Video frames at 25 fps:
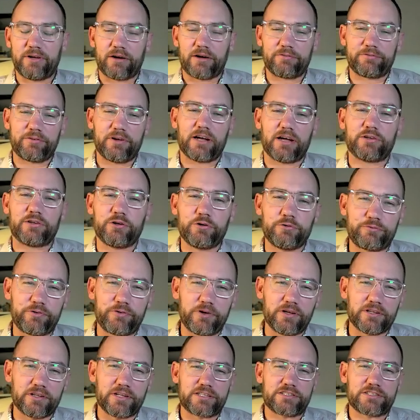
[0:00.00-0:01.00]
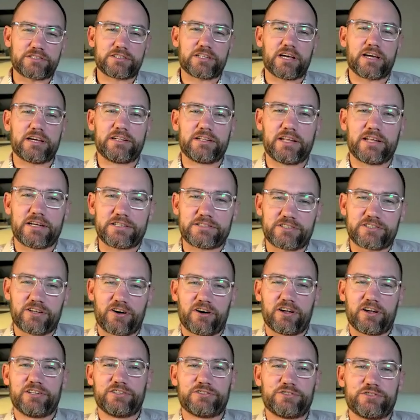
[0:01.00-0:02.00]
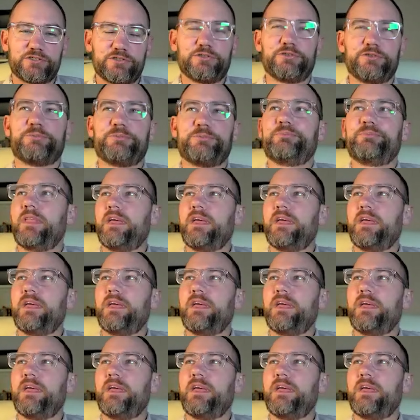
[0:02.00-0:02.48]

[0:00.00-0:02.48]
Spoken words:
I do feel that they're starting to,